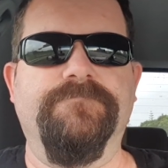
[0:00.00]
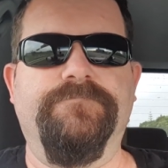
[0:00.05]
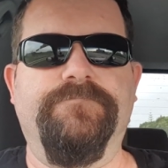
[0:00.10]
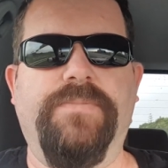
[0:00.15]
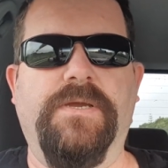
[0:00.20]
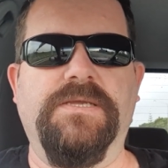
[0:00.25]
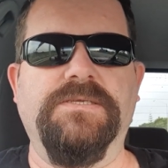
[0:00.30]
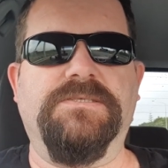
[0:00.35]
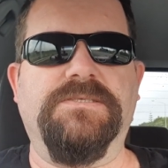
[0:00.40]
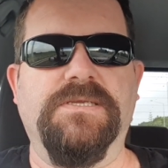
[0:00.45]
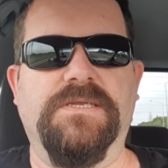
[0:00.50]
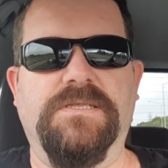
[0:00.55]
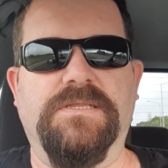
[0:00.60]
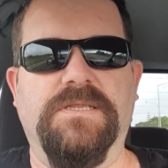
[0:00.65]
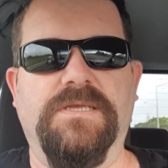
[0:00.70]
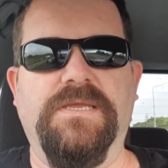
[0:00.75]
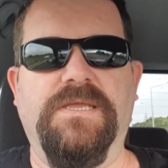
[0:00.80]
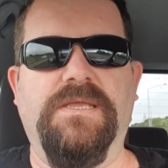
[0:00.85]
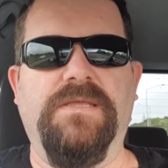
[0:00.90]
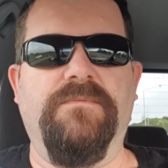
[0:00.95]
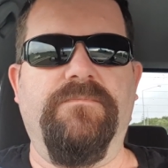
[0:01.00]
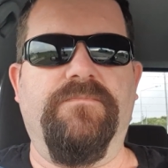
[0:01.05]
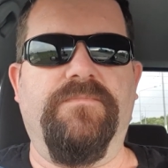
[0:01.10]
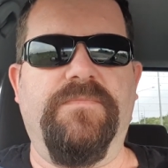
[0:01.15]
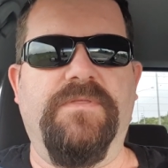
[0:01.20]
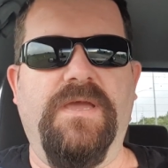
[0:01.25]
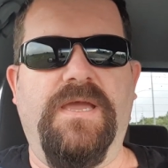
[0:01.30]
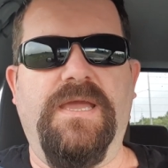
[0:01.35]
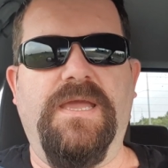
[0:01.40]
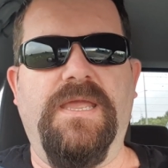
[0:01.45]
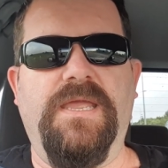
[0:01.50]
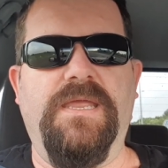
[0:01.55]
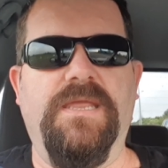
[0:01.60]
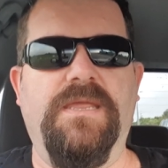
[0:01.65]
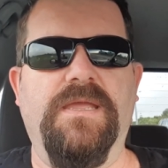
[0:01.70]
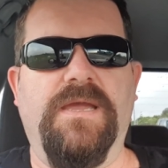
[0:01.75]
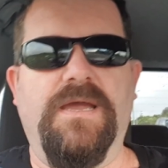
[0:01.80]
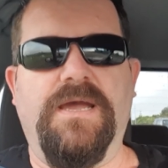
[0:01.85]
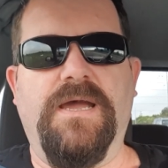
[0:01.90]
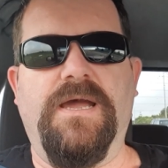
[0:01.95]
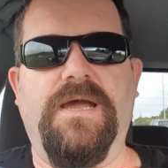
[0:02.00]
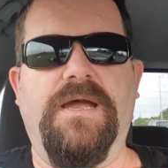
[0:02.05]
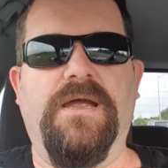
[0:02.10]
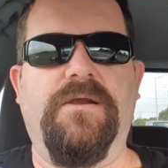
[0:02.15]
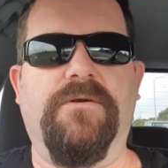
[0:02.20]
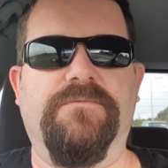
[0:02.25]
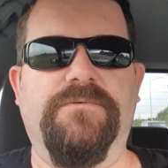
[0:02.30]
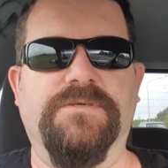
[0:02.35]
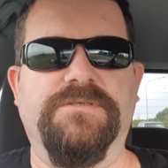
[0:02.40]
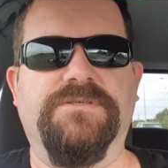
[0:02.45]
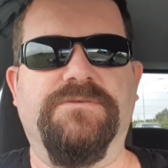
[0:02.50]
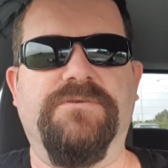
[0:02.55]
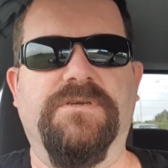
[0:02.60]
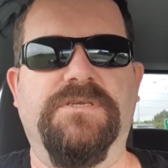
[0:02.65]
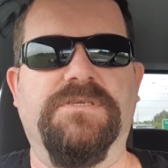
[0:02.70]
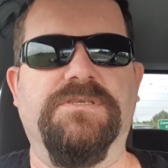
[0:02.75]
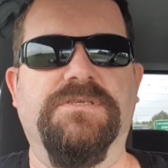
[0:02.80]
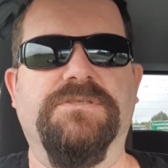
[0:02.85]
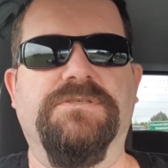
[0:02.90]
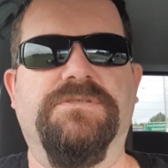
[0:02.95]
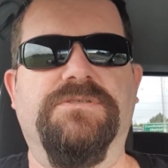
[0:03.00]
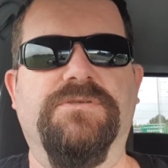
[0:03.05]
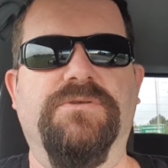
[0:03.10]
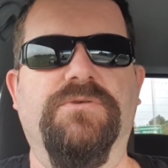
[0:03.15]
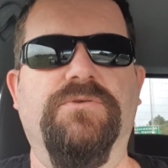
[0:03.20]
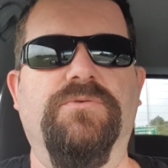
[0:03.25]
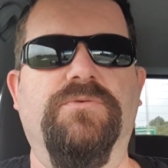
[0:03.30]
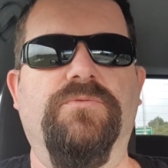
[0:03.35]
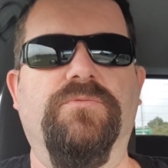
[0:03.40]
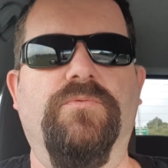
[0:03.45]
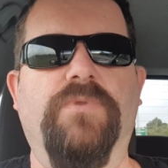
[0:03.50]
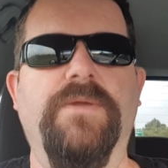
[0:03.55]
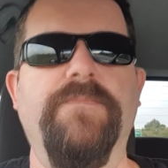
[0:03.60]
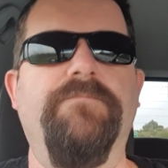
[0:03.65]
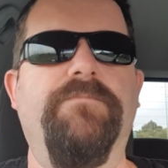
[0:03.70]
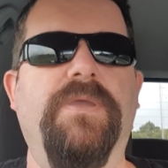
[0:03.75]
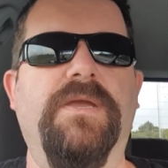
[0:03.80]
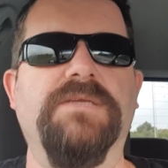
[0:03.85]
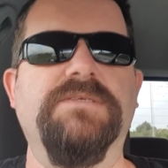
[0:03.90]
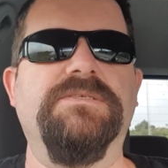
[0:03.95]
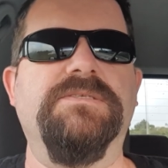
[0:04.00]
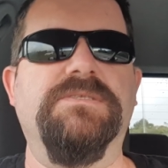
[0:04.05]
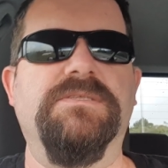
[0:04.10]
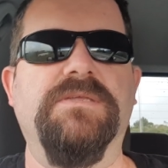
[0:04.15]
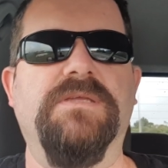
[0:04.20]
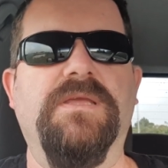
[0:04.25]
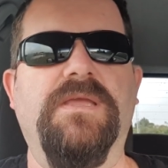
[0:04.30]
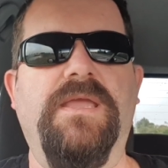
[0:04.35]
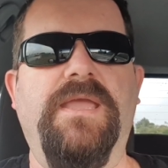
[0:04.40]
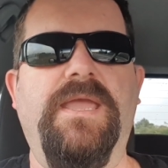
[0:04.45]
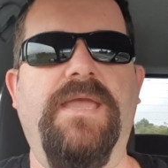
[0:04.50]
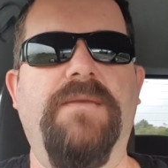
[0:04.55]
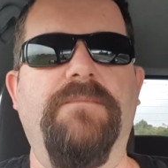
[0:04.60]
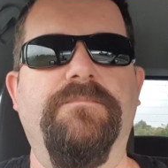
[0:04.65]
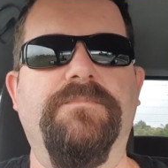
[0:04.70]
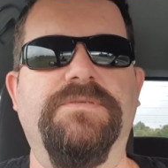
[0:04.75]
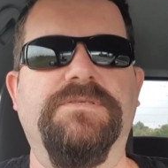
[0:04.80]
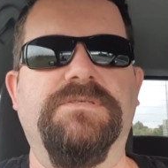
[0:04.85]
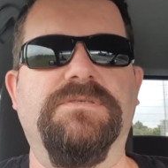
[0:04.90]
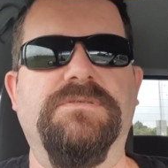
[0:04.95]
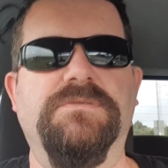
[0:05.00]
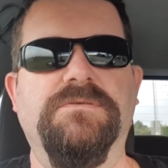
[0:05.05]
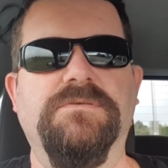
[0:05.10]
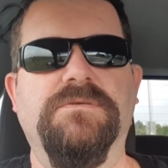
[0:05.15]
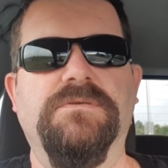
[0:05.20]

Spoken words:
Basically, they are restricted to web-based apps.